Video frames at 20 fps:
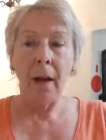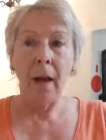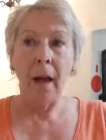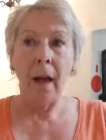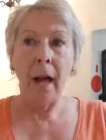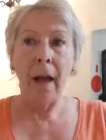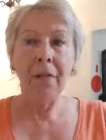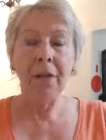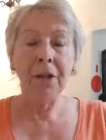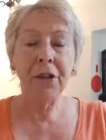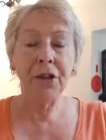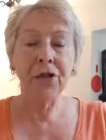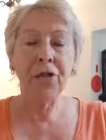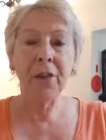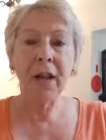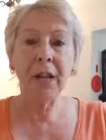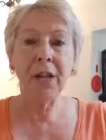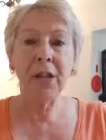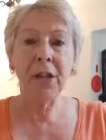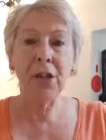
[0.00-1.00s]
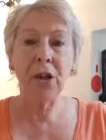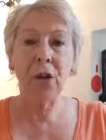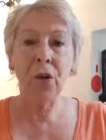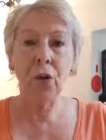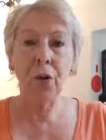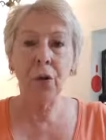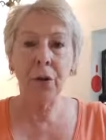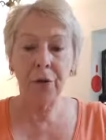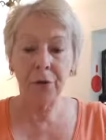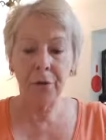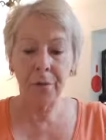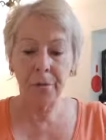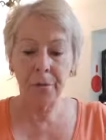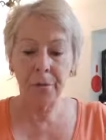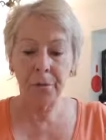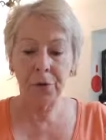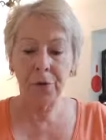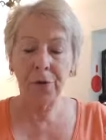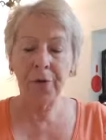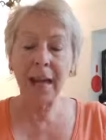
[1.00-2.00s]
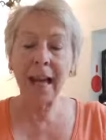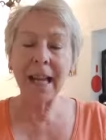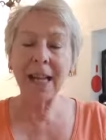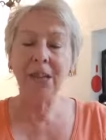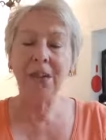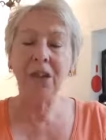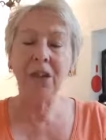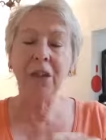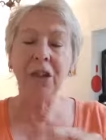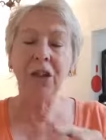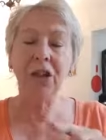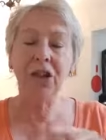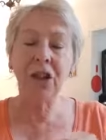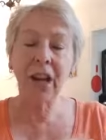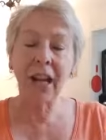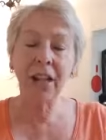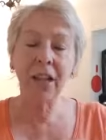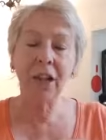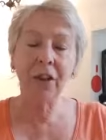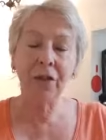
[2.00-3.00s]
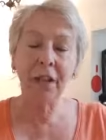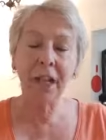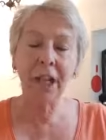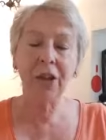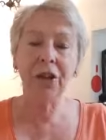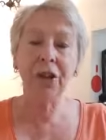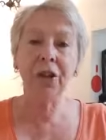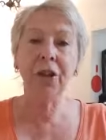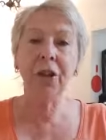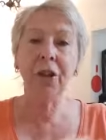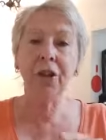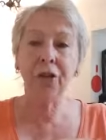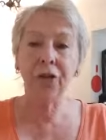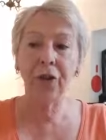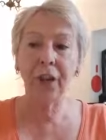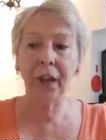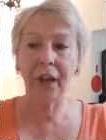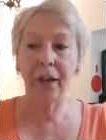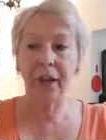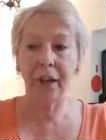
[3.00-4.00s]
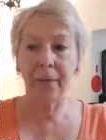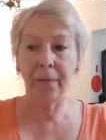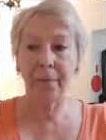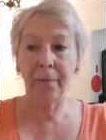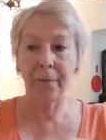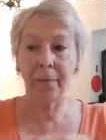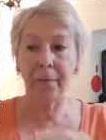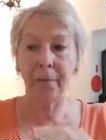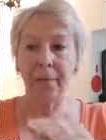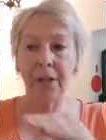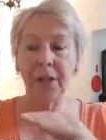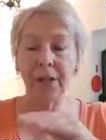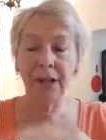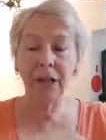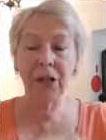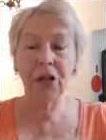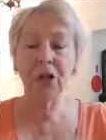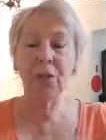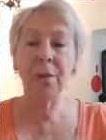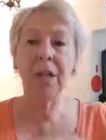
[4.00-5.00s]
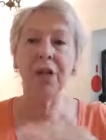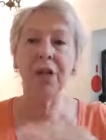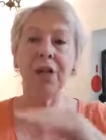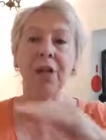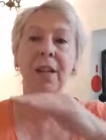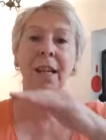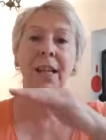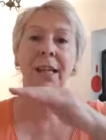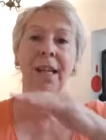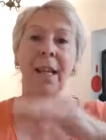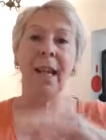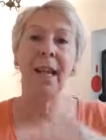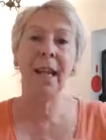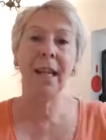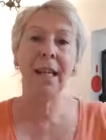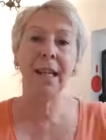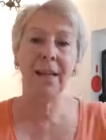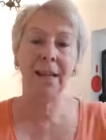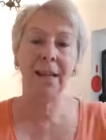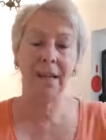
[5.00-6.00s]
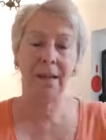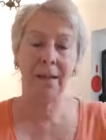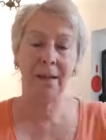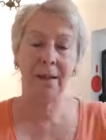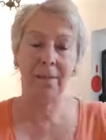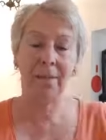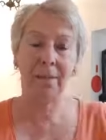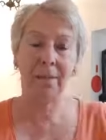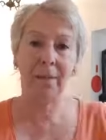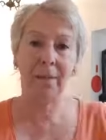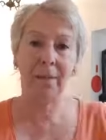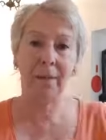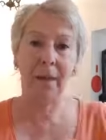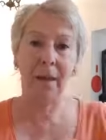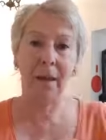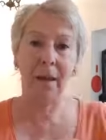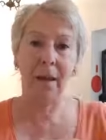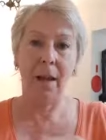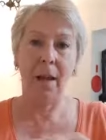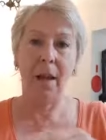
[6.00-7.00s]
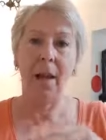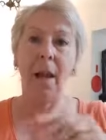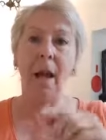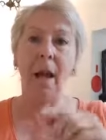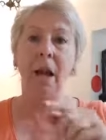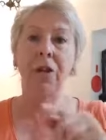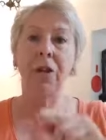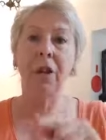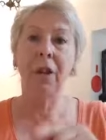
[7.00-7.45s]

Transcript: and the stress is gone. So that's the regeneration trigger. The situation has ended and you